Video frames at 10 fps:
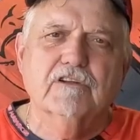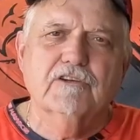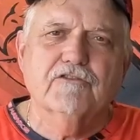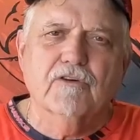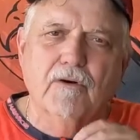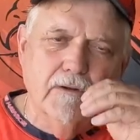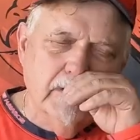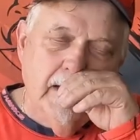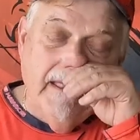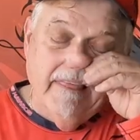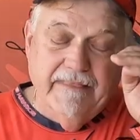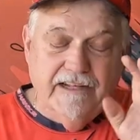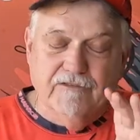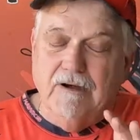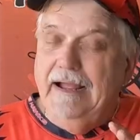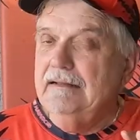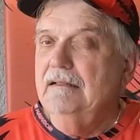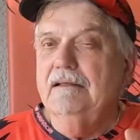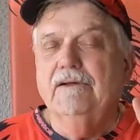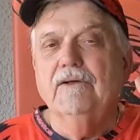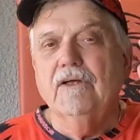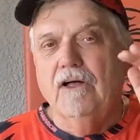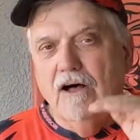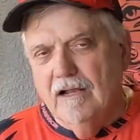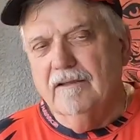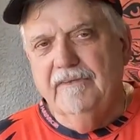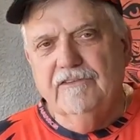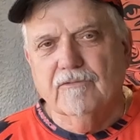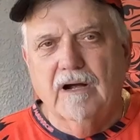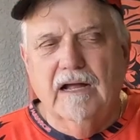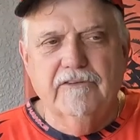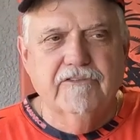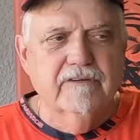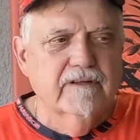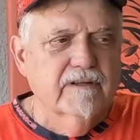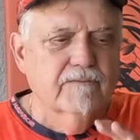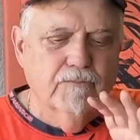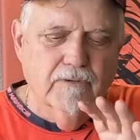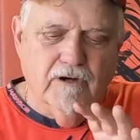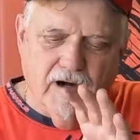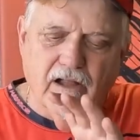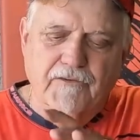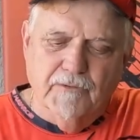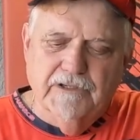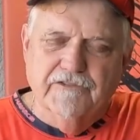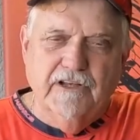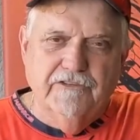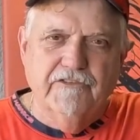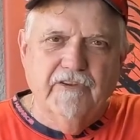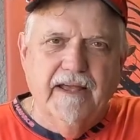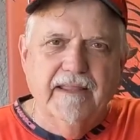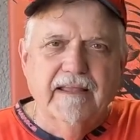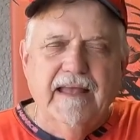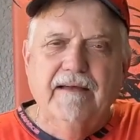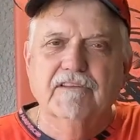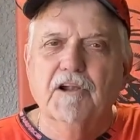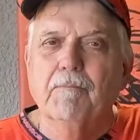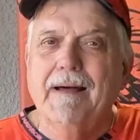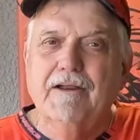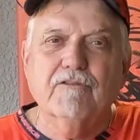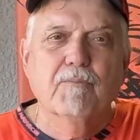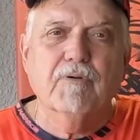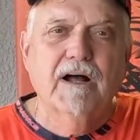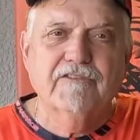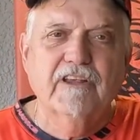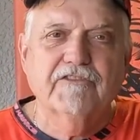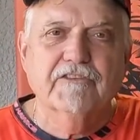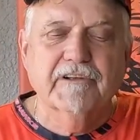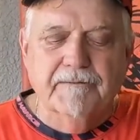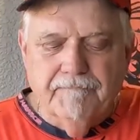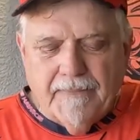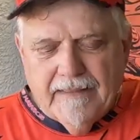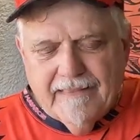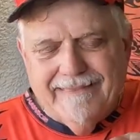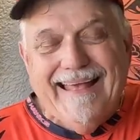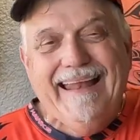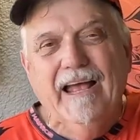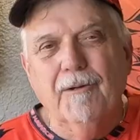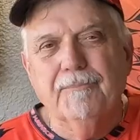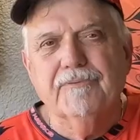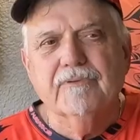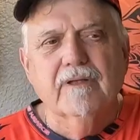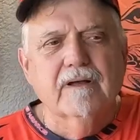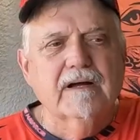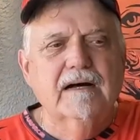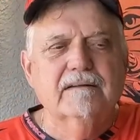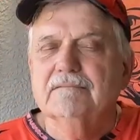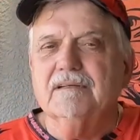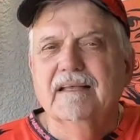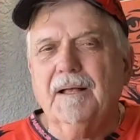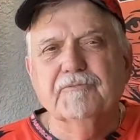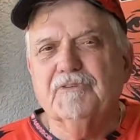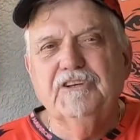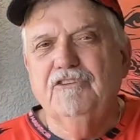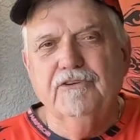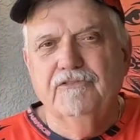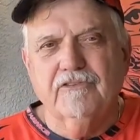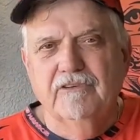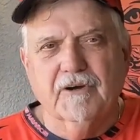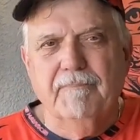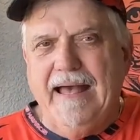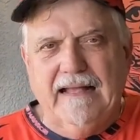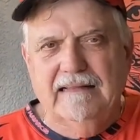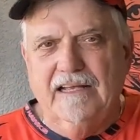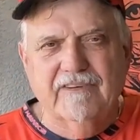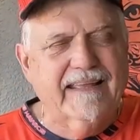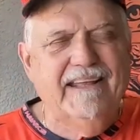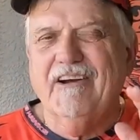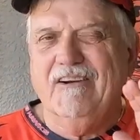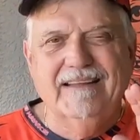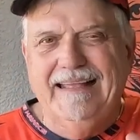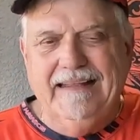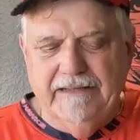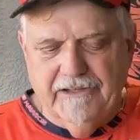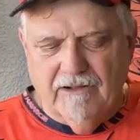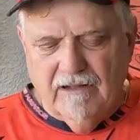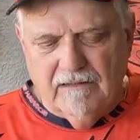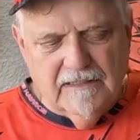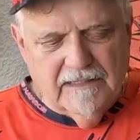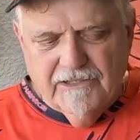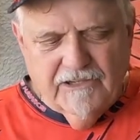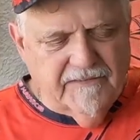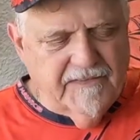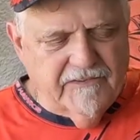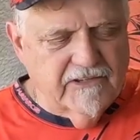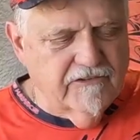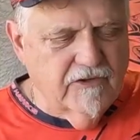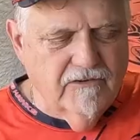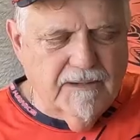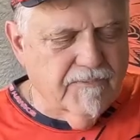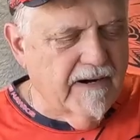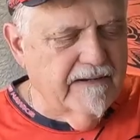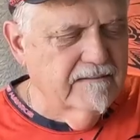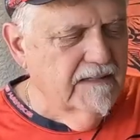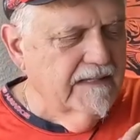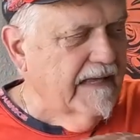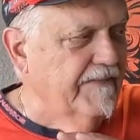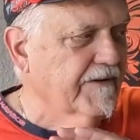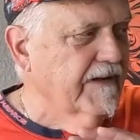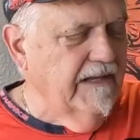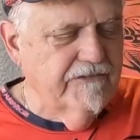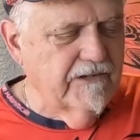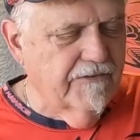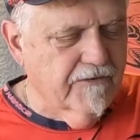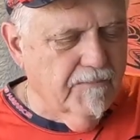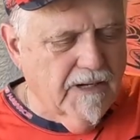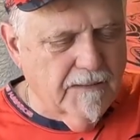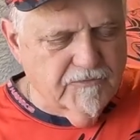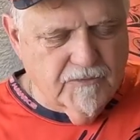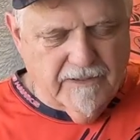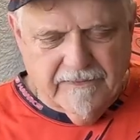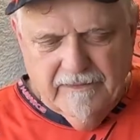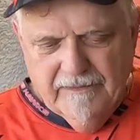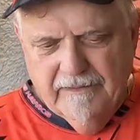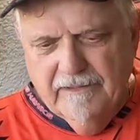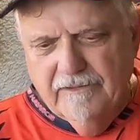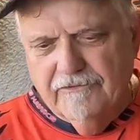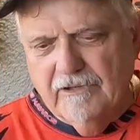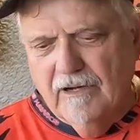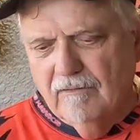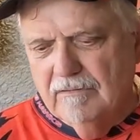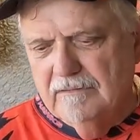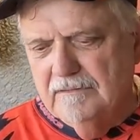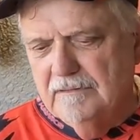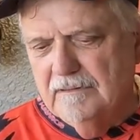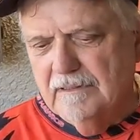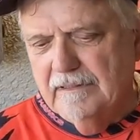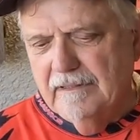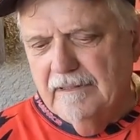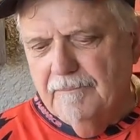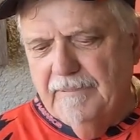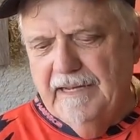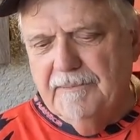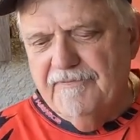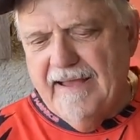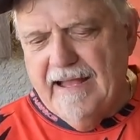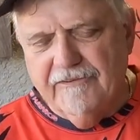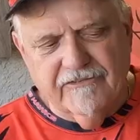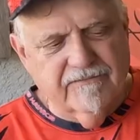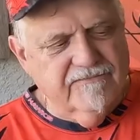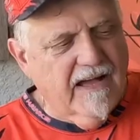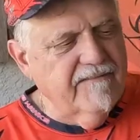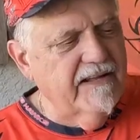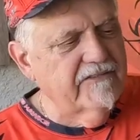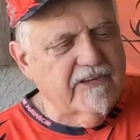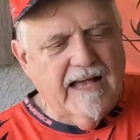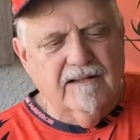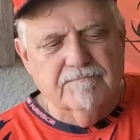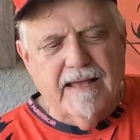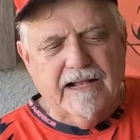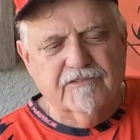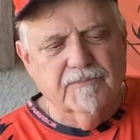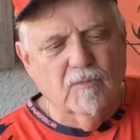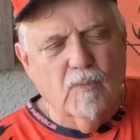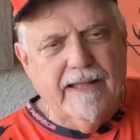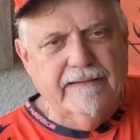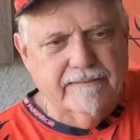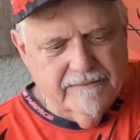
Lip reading: control. That's right. All of these rods, or all the reels I should say, have a little microprocessor in there that helps reduce your backlash. I get hardly any at all. You get these things tuned up right, and they're easy to throw bombs with. So, medium fast, 5/8 out maximum weight.